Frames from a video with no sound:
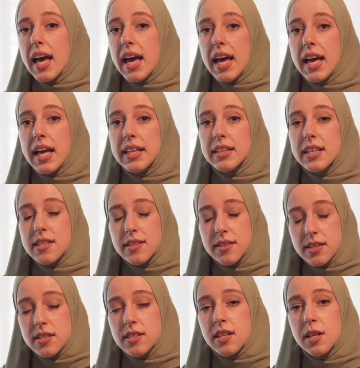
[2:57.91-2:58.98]
And
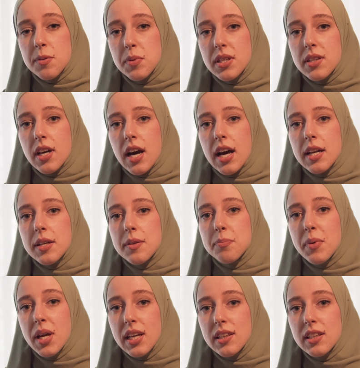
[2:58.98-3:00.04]
this can be
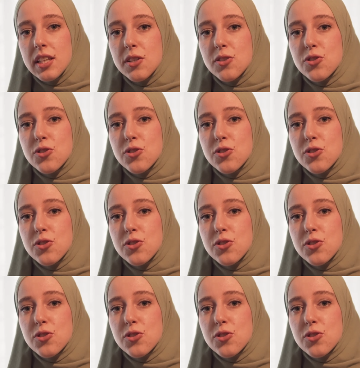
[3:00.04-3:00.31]
done mainly